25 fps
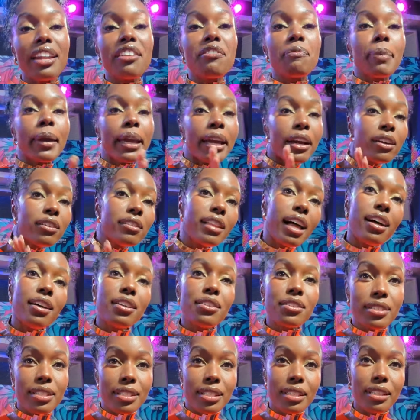of
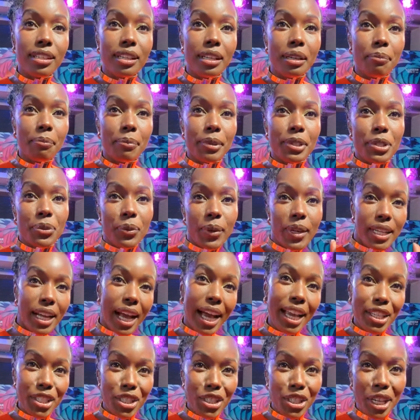parallels between
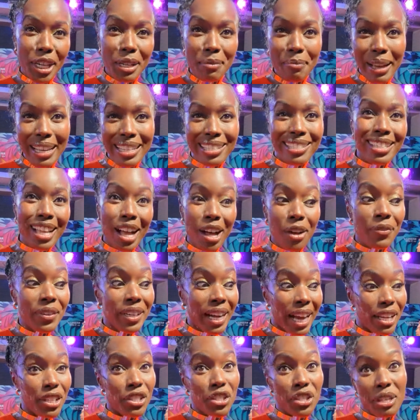Aisha and myself, and
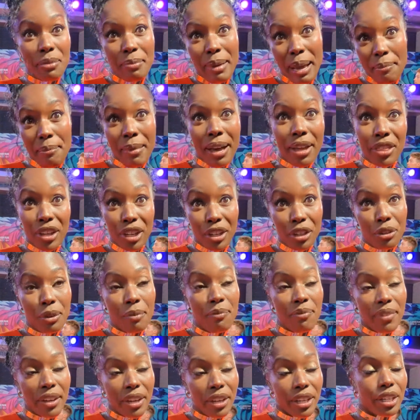Aisha and my mother, who
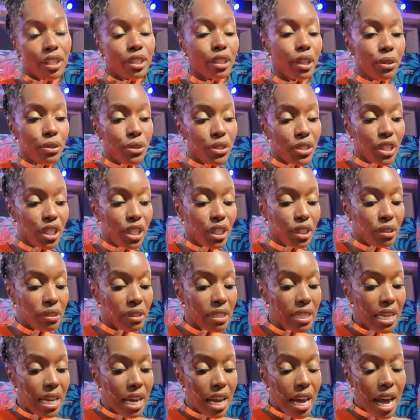I'm very close to.
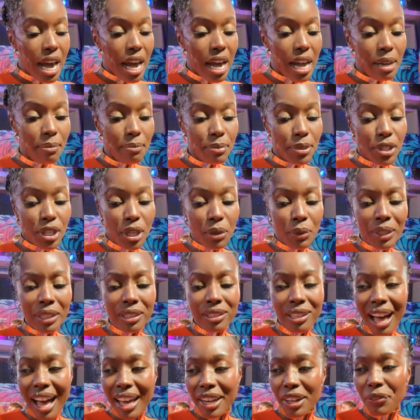So a
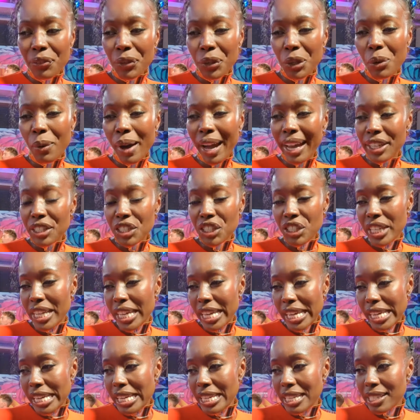lot of who Aisha
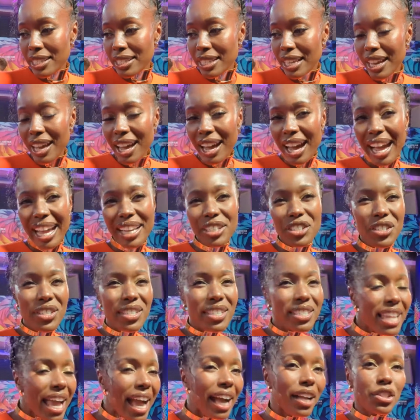is, I
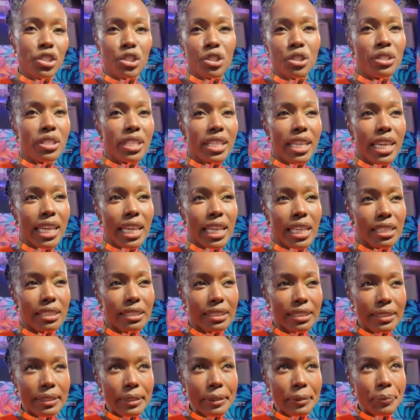just naturally
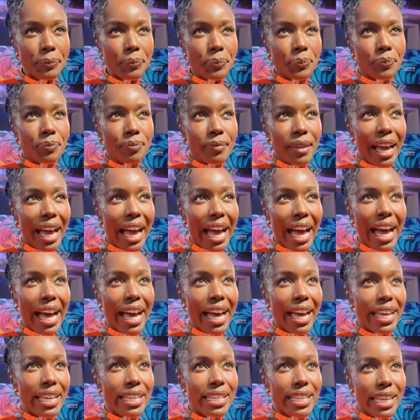
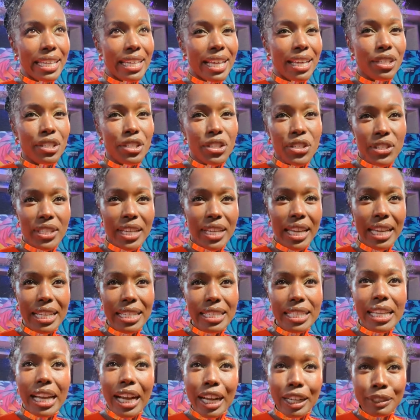had an
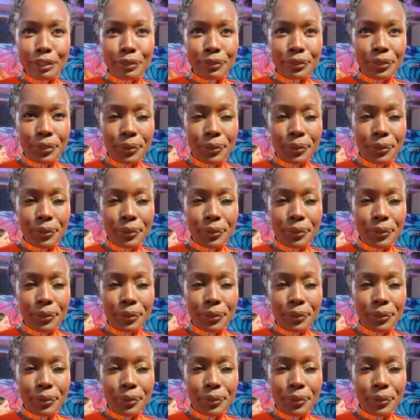understanding of.